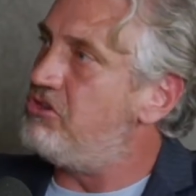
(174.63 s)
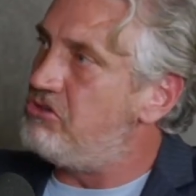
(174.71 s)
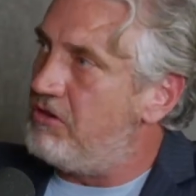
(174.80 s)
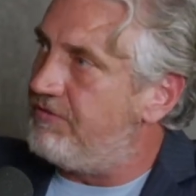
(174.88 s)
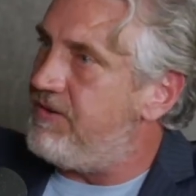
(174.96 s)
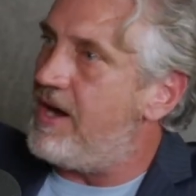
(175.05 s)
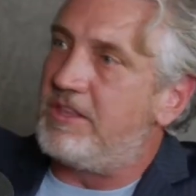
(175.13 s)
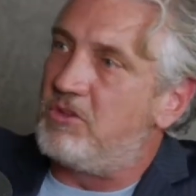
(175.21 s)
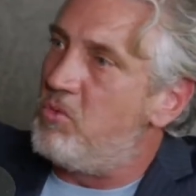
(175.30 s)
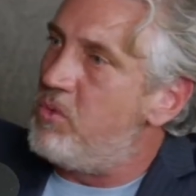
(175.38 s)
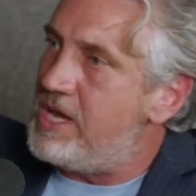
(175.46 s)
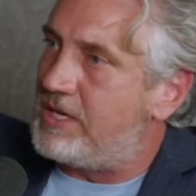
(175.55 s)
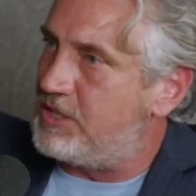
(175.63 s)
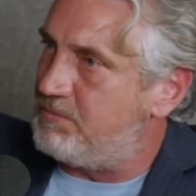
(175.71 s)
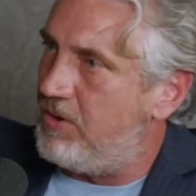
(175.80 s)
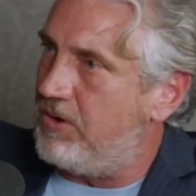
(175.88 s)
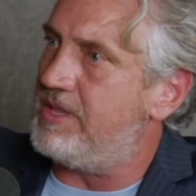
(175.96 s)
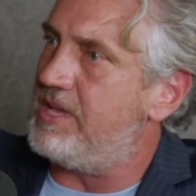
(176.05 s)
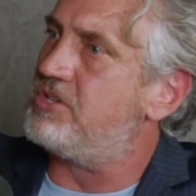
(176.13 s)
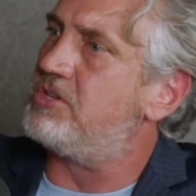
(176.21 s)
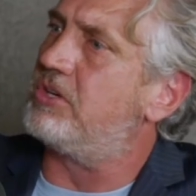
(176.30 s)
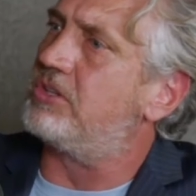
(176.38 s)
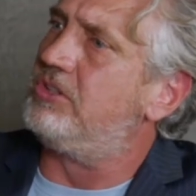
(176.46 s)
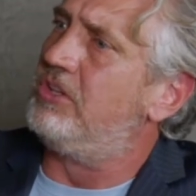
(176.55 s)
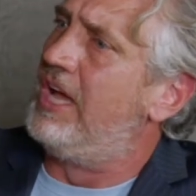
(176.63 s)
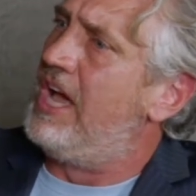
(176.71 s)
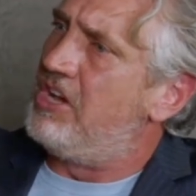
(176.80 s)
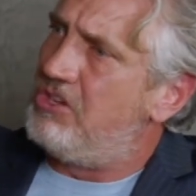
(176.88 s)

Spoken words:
you find the weakest part of that circle,